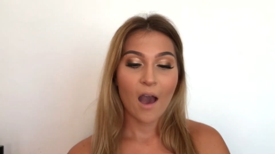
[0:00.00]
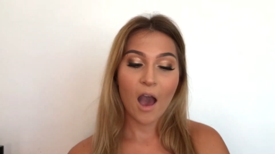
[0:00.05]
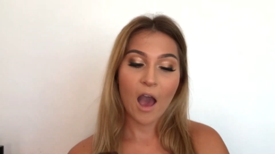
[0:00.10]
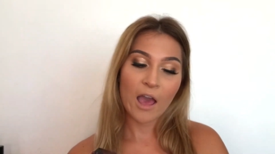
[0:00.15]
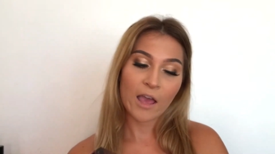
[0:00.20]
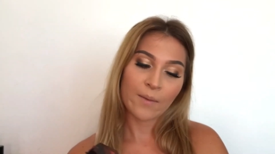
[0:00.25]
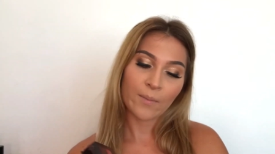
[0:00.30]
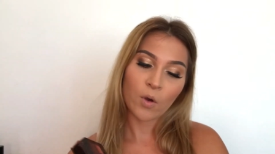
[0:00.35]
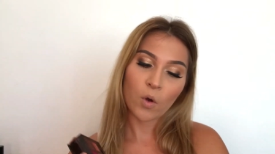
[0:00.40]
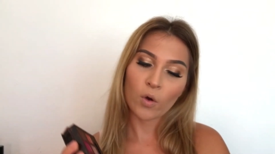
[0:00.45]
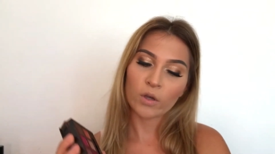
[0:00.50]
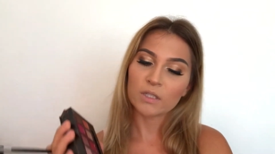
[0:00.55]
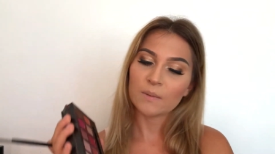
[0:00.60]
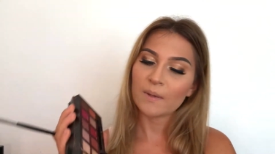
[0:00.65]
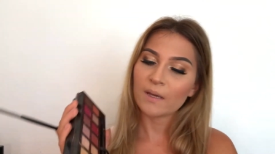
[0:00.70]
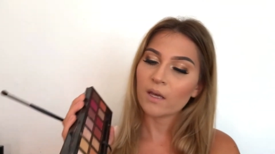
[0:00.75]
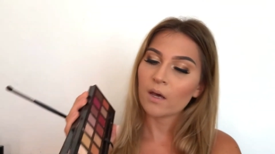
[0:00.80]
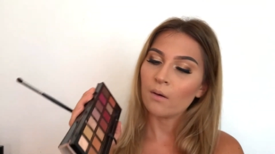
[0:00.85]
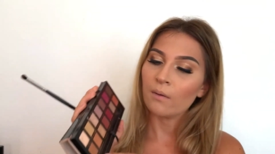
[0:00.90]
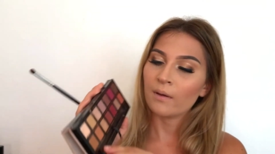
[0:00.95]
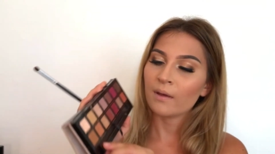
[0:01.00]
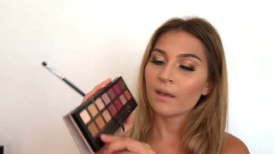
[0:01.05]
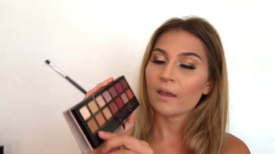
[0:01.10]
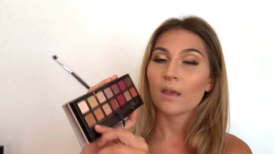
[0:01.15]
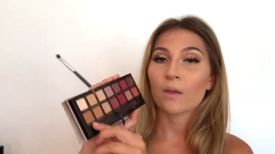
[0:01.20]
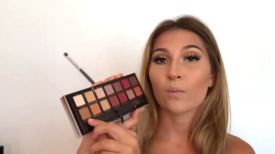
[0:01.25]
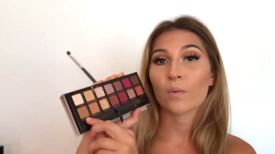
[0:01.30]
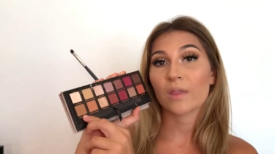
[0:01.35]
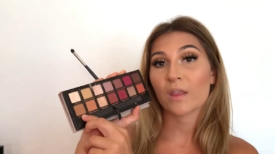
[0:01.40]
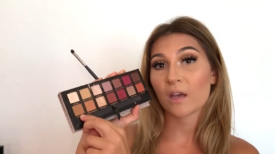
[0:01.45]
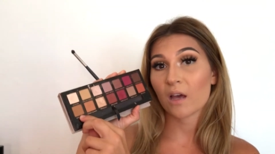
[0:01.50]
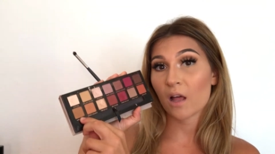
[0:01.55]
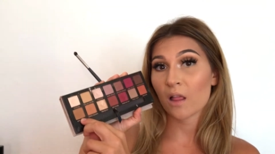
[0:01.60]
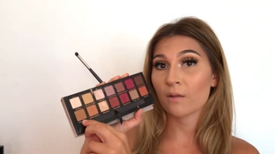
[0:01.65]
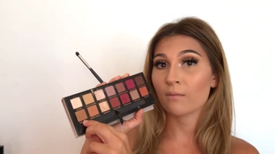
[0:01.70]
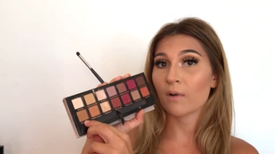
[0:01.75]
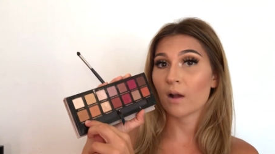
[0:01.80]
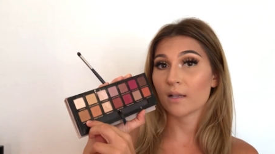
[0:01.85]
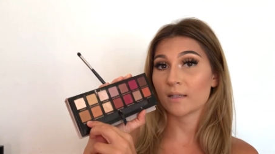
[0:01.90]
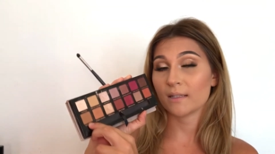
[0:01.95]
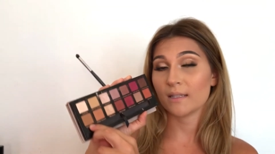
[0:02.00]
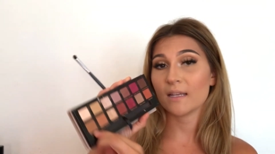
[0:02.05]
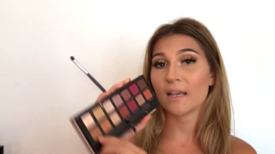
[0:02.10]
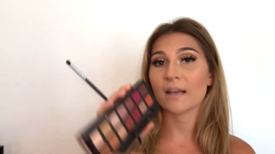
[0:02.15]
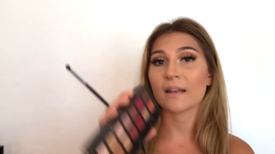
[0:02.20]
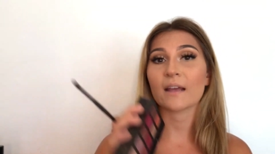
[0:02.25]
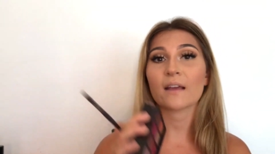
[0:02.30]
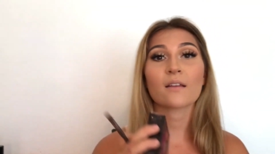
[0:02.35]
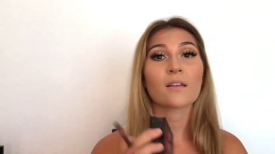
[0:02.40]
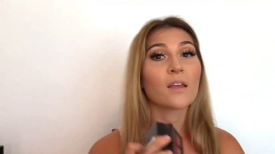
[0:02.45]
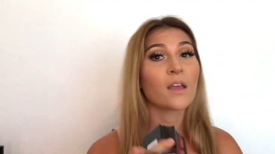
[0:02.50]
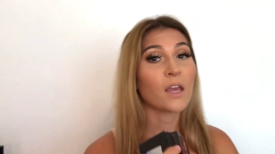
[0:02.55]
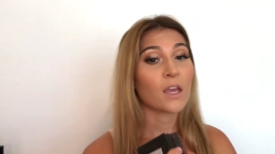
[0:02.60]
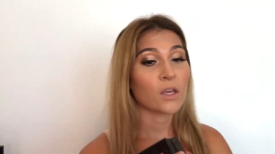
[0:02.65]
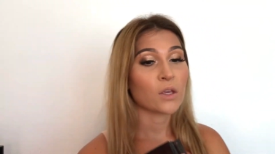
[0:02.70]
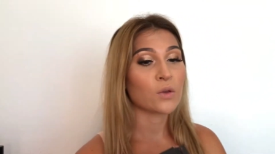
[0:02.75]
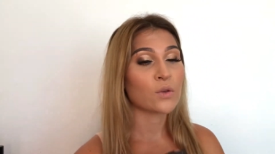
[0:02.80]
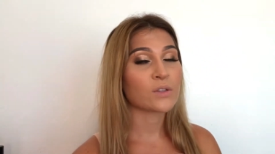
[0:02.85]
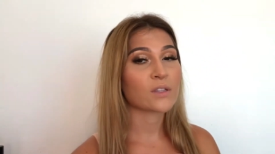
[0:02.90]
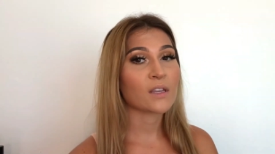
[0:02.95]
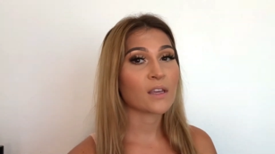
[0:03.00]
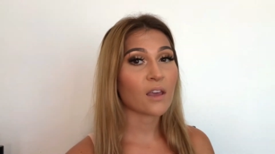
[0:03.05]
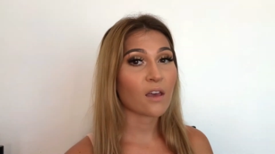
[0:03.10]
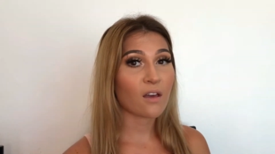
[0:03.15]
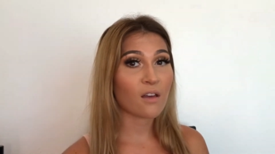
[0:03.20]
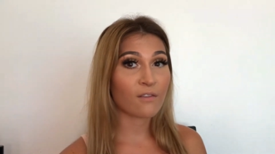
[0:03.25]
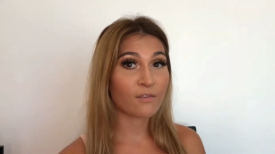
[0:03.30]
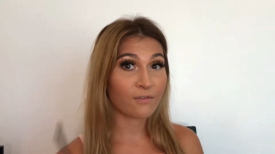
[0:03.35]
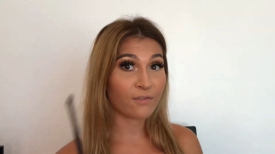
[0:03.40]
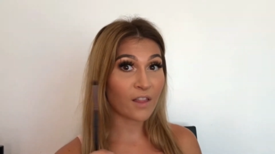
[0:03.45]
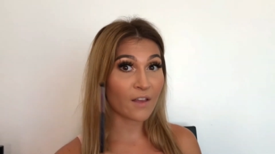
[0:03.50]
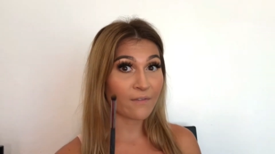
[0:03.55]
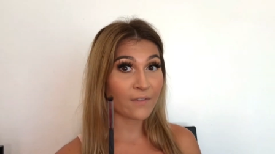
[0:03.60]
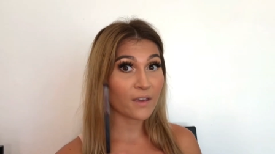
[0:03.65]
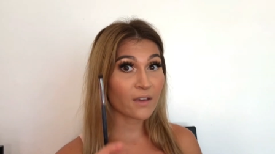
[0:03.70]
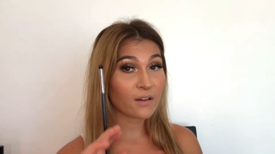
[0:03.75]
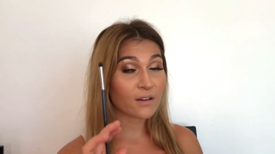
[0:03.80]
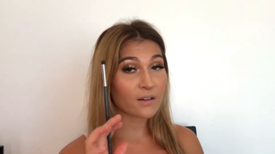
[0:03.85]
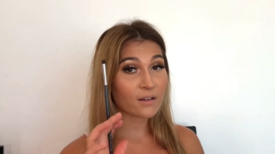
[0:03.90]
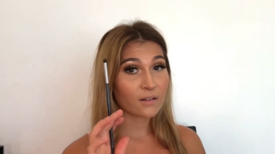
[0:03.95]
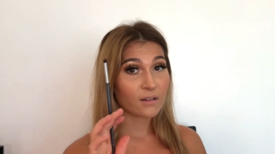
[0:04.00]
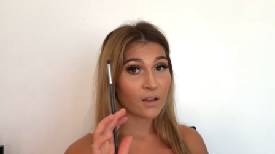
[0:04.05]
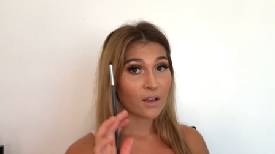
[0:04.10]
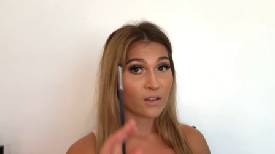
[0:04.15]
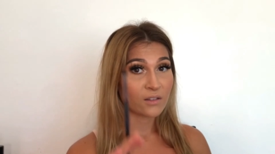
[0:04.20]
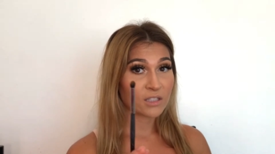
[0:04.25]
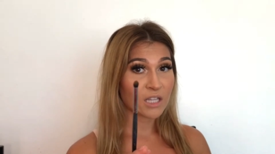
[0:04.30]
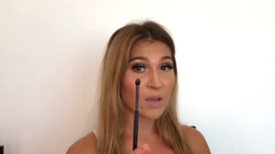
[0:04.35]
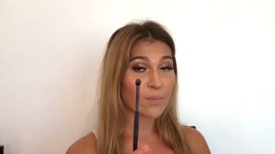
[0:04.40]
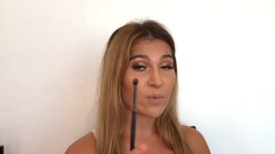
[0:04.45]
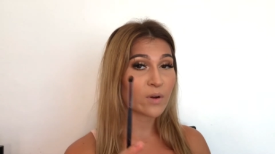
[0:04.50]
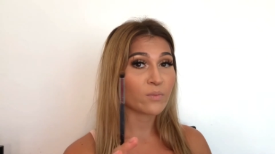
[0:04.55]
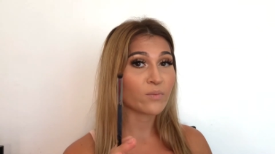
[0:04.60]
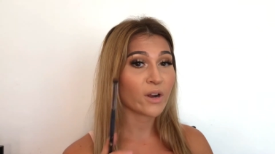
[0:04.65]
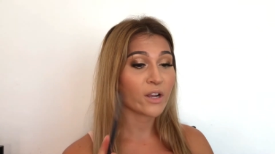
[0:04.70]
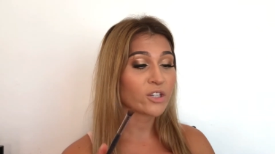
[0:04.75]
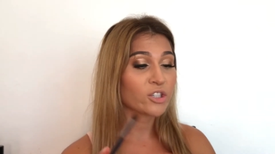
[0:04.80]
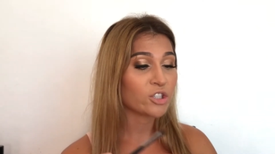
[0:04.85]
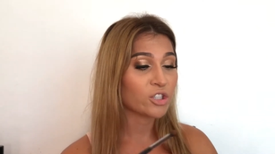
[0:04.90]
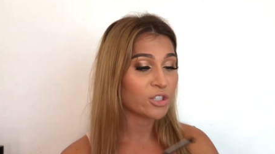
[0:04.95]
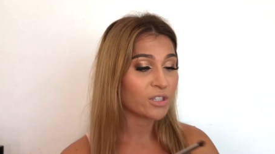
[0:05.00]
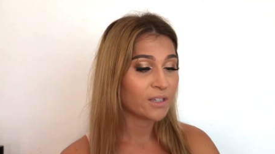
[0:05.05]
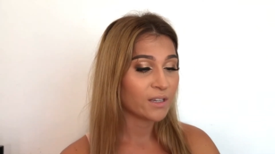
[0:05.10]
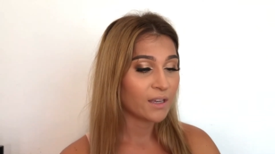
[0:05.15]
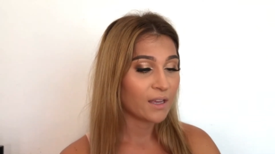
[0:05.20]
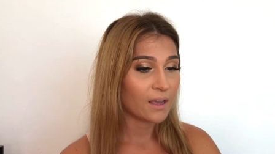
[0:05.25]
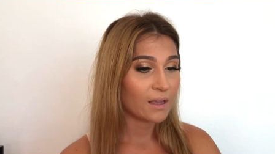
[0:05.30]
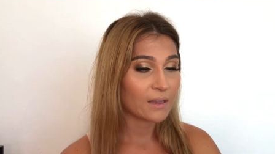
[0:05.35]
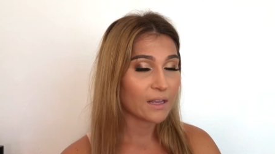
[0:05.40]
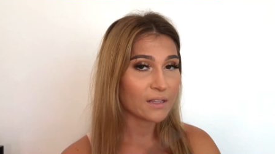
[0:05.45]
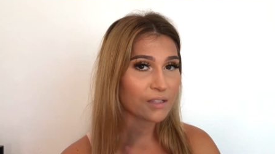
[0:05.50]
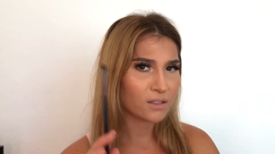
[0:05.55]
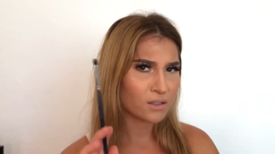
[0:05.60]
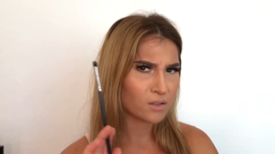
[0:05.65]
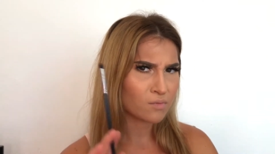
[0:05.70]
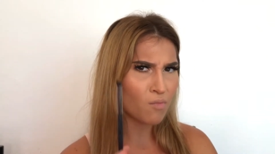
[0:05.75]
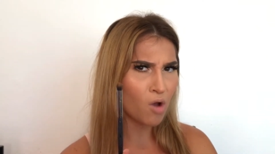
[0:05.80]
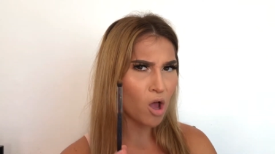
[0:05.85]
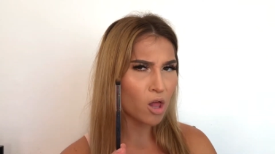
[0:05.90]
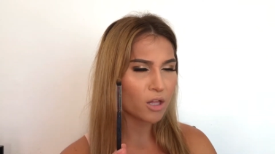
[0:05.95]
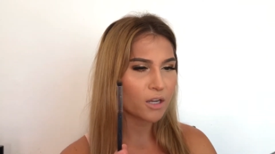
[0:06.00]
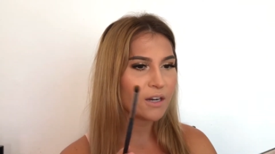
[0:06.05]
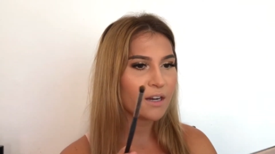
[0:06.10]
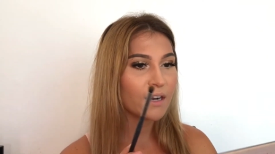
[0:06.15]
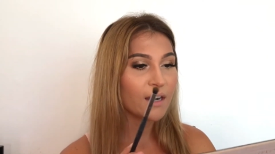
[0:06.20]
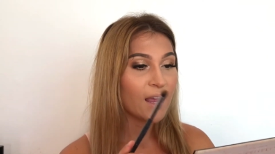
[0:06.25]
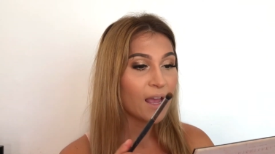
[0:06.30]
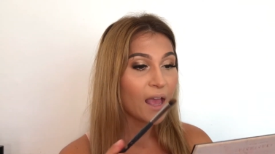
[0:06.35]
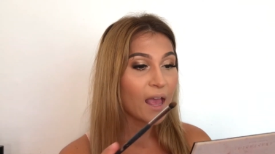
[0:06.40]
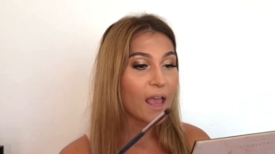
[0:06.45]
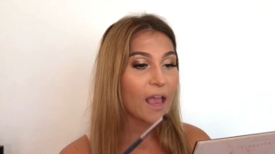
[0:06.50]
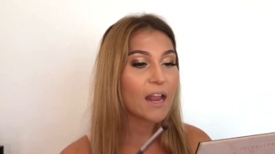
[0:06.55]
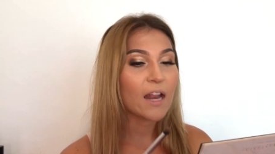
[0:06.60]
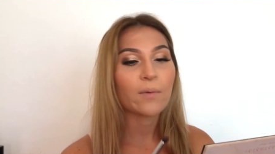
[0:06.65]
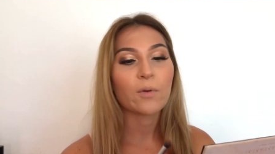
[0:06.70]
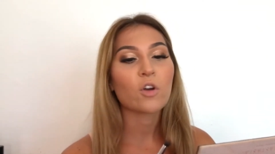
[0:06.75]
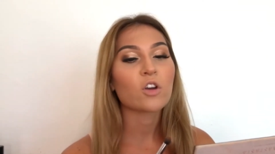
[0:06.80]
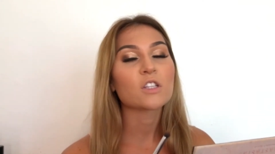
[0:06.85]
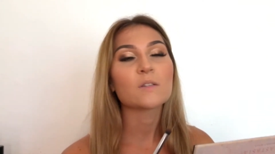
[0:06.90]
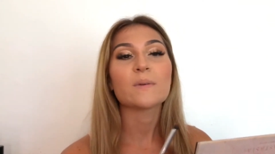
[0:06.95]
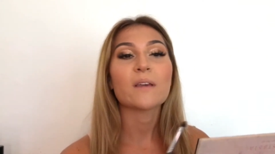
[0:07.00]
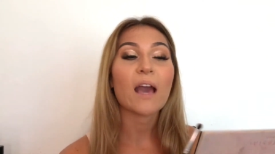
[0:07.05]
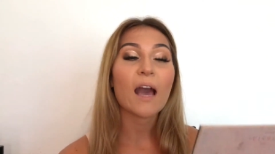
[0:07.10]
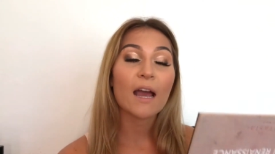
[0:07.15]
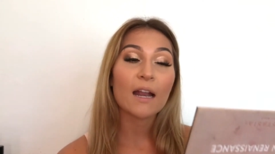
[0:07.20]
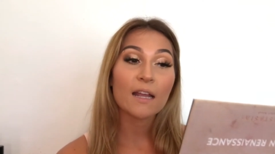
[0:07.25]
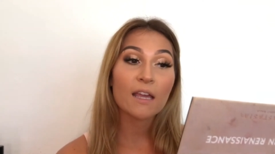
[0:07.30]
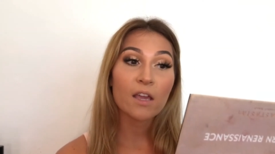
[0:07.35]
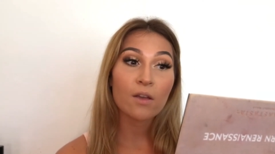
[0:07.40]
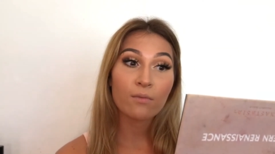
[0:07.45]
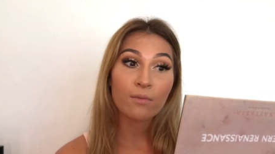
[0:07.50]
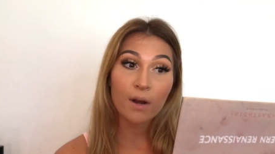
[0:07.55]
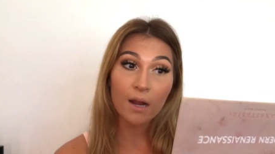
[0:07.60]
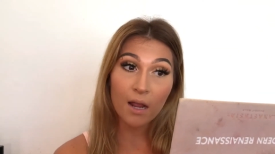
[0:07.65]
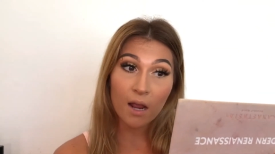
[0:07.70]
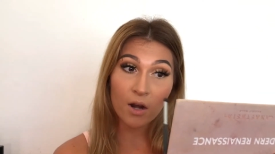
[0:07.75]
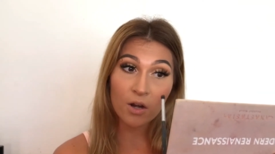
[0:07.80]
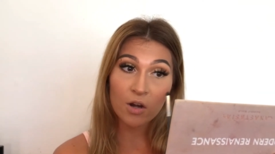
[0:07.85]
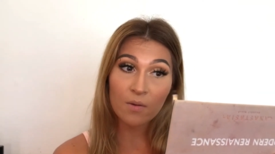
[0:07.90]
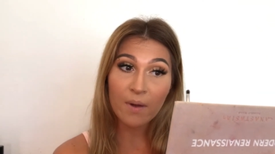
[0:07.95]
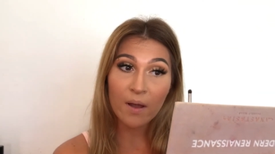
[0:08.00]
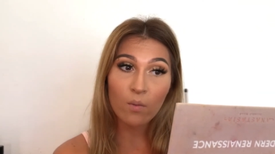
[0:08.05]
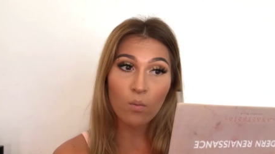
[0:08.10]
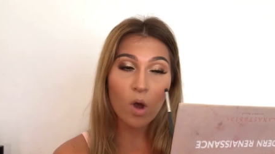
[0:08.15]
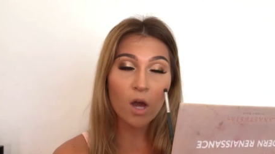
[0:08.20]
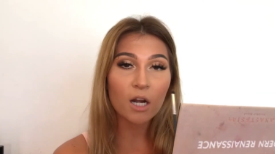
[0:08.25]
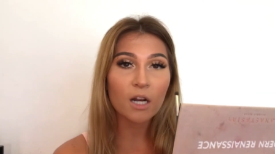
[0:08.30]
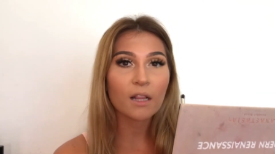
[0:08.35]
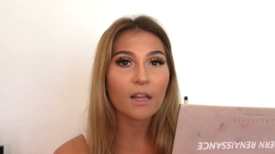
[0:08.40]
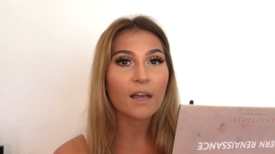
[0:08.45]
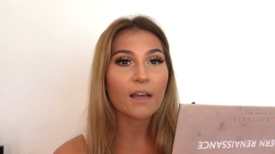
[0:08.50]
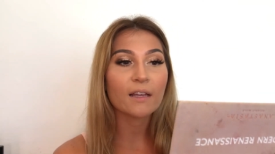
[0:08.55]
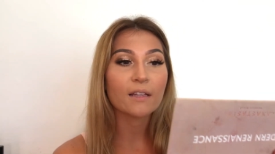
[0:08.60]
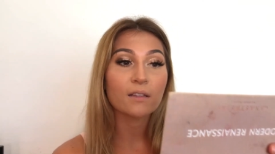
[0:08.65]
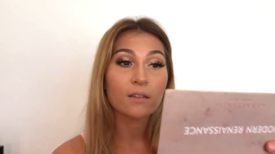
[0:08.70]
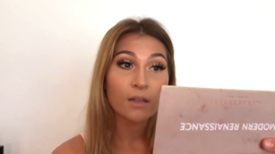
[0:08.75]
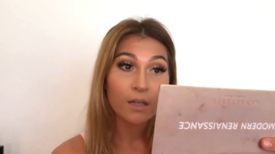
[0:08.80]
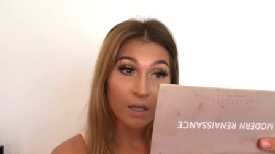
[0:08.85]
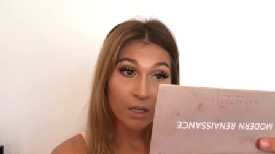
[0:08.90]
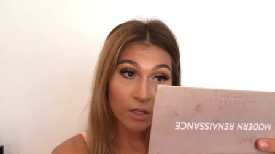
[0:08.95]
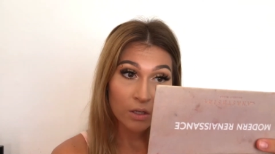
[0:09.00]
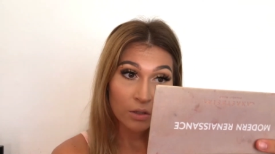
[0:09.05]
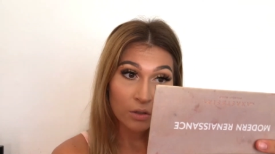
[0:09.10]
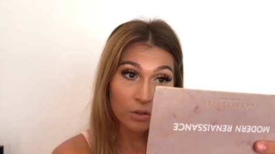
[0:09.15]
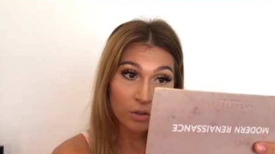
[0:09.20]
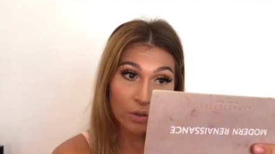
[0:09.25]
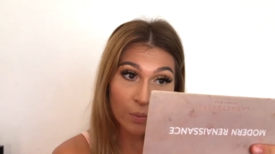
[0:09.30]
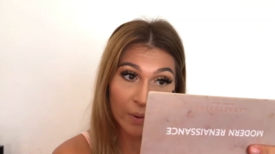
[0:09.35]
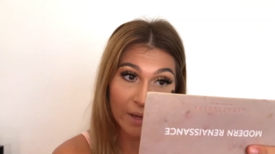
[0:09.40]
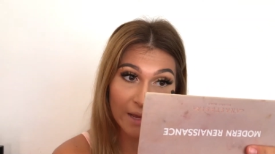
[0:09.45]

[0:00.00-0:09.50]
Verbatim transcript: I am going to be going in with the color Raw Sienna using a fluffier taper brush that's smaller and I'm going to be adding it right under my waterline so